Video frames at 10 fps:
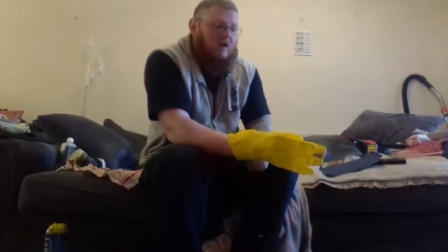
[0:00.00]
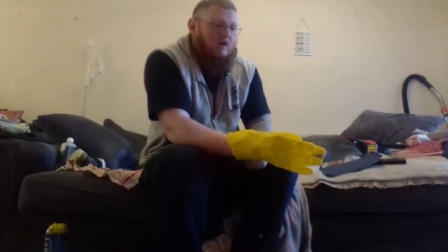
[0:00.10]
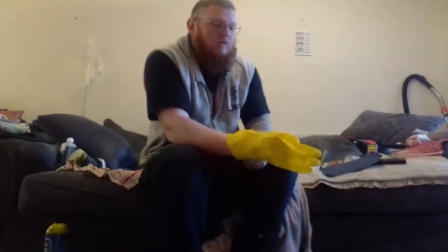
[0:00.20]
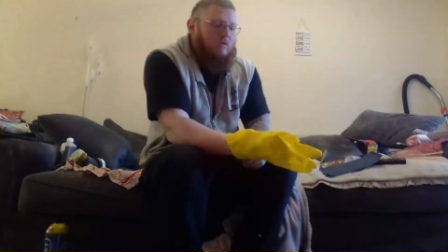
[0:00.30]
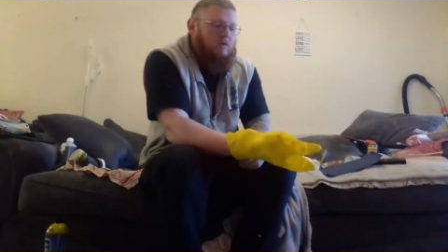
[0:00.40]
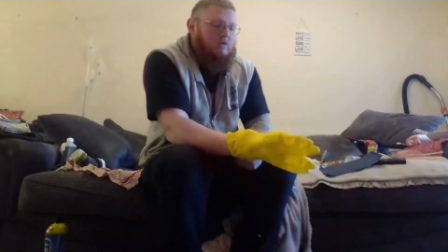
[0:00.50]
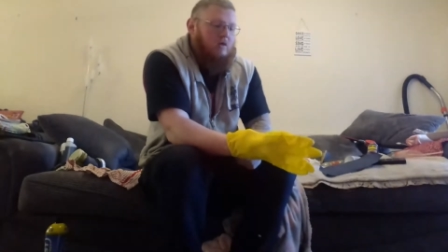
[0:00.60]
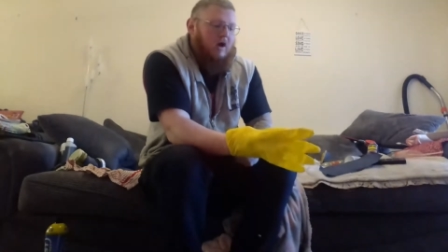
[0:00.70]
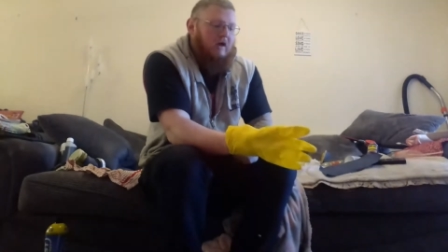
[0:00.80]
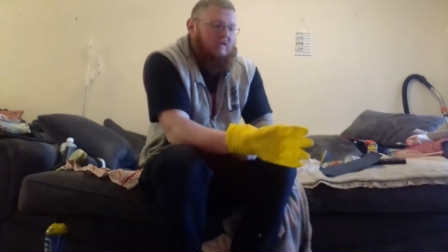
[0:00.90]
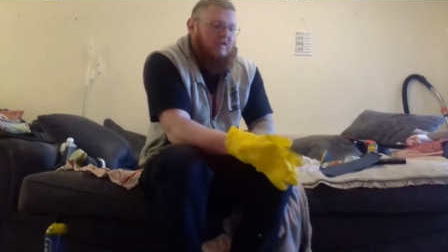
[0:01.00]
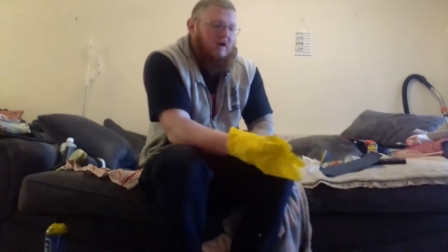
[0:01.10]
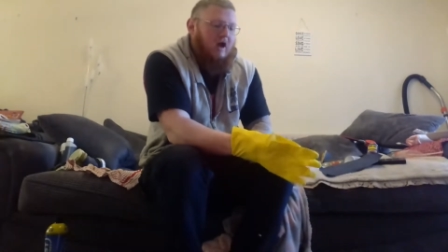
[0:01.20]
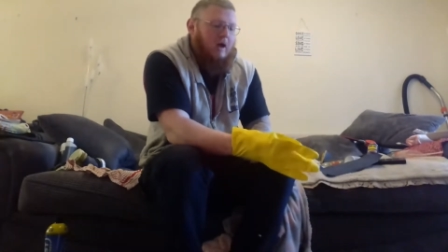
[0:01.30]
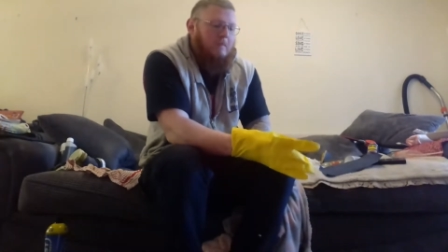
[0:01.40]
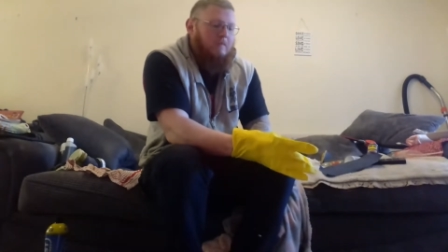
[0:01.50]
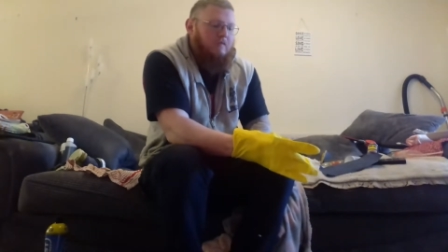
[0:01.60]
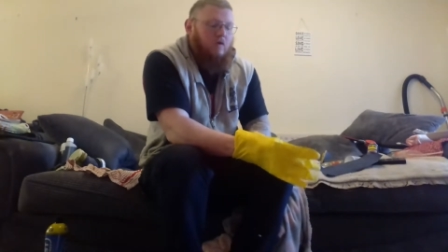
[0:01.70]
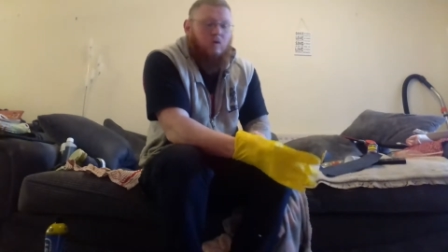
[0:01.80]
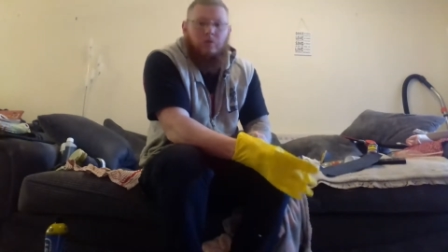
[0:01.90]
for you guys
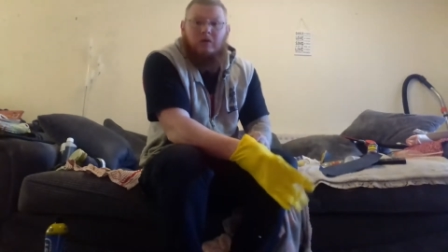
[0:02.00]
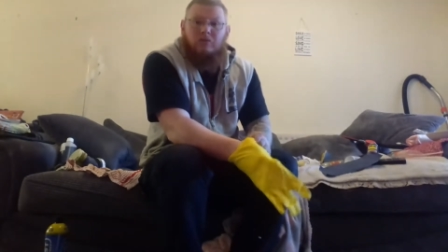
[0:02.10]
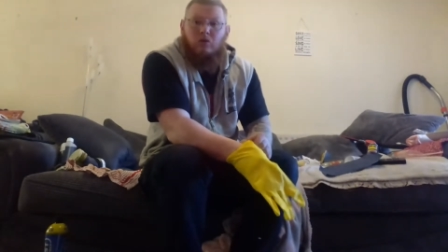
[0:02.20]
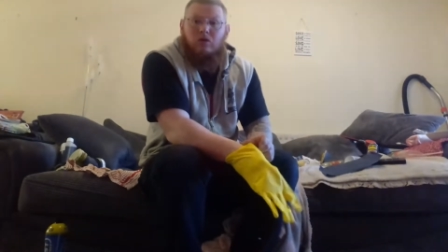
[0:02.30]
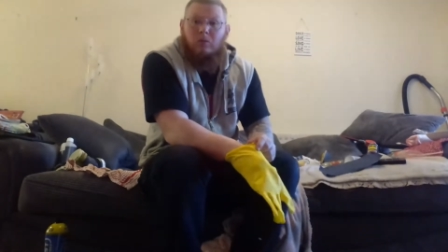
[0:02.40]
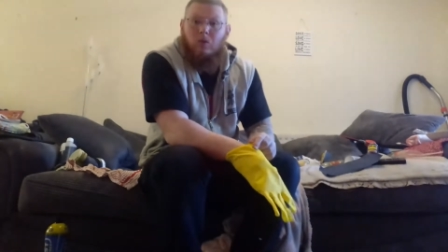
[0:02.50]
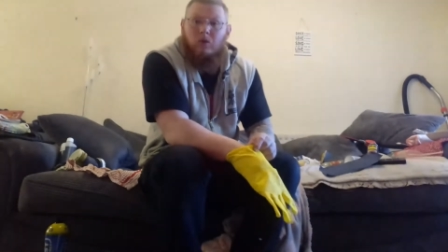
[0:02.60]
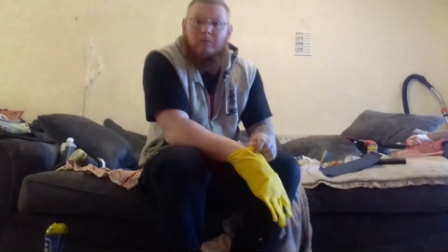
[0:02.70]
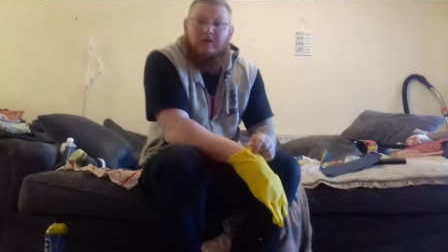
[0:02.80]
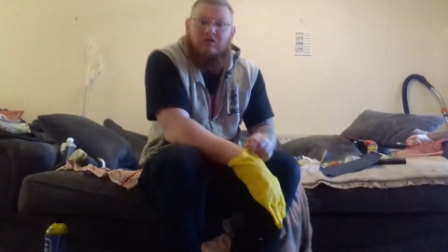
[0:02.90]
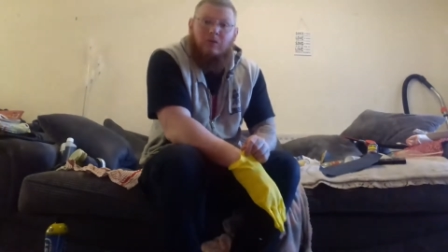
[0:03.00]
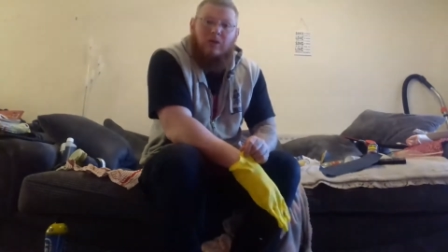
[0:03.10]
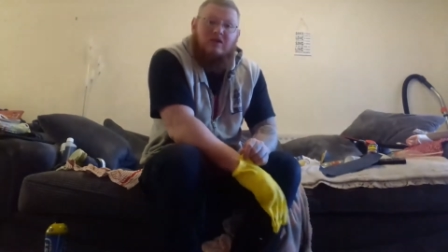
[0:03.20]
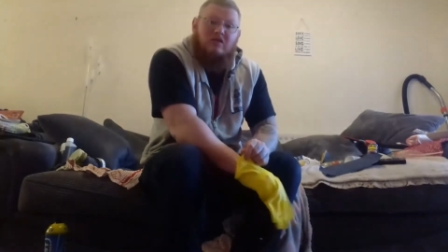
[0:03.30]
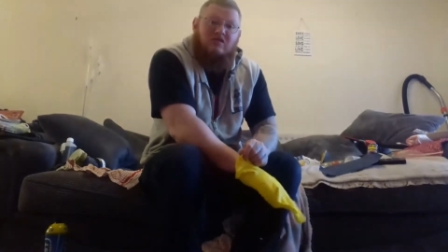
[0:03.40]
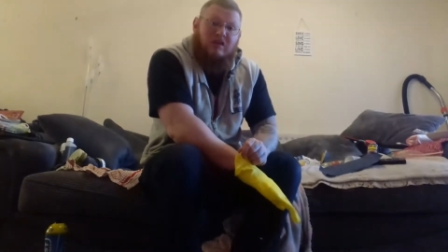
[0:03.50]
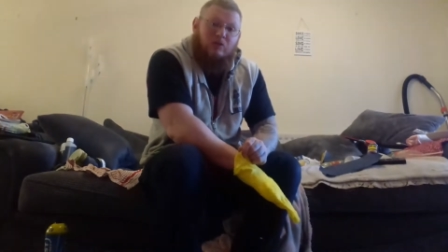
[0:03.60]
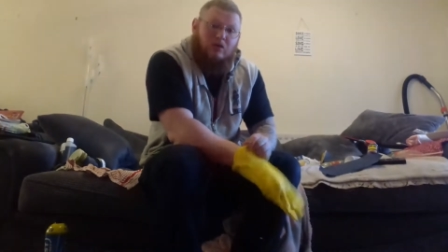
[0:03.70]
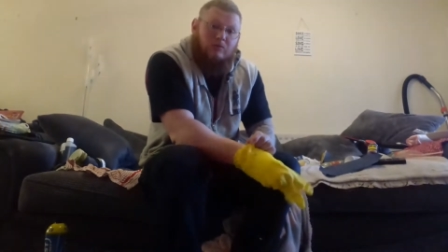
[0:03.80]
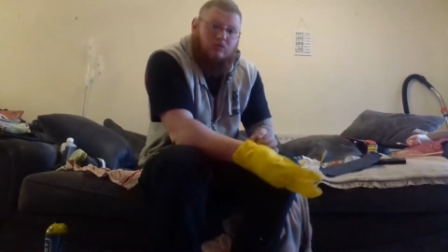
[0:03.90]
for when I'm doing the boring bits. That way you can see
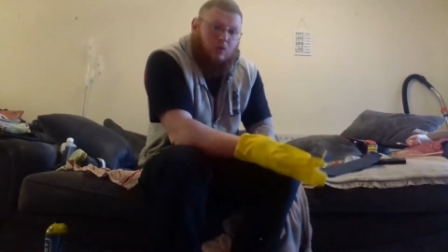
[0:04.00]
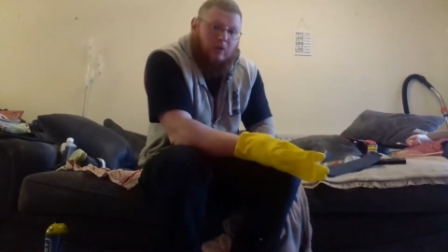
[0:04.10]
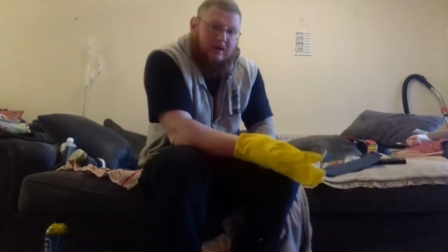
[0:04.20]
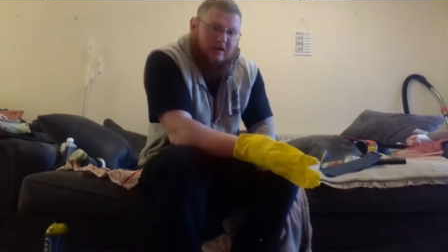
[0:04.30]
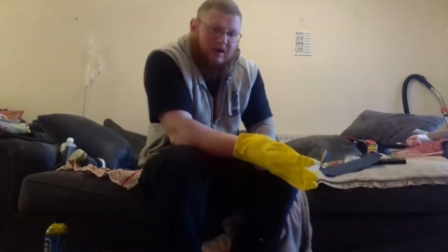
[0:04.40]
what I'm doing,